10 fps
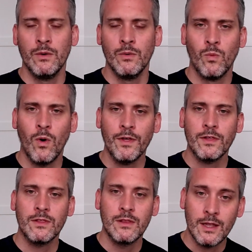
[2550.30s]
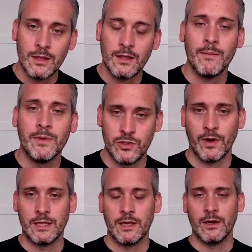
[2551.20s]
What this did
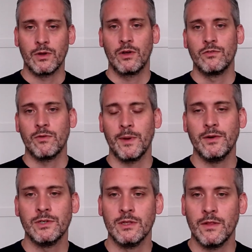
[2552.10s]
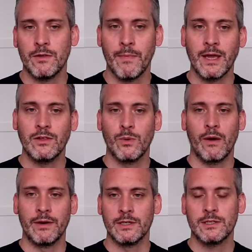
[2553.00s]
demonstrate, though, the contribution that this makes
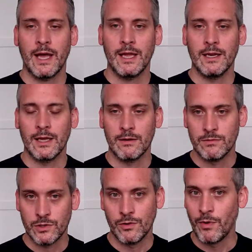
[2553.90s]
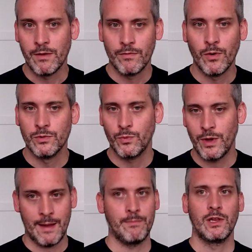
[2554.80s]
to our understanding, and just to reinforce,
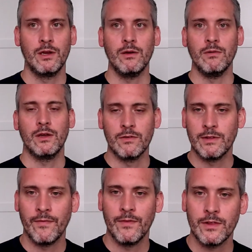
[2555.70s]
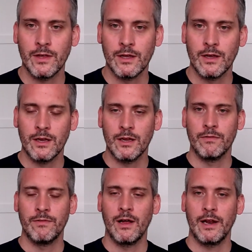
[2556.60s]
we absolutely could have done this in a
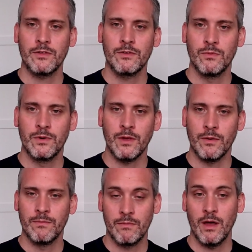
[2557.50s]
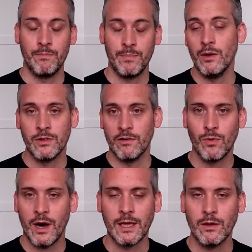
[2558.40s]
far less abusive
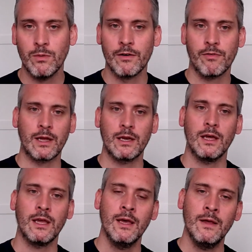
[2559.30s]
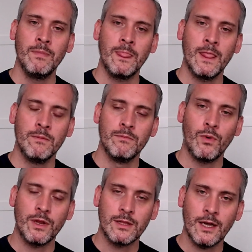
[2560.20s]
way, quite frankly. But
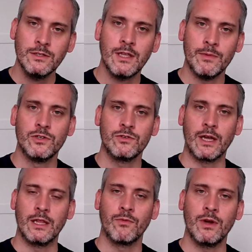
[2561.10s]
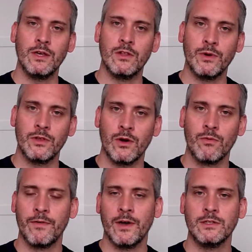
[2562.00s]
what it does demonstrate, and the reason that we still
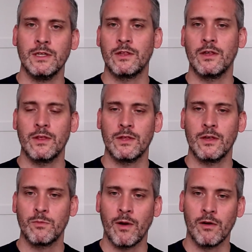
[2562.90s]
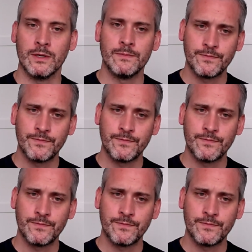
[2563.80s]
refer to this experiment,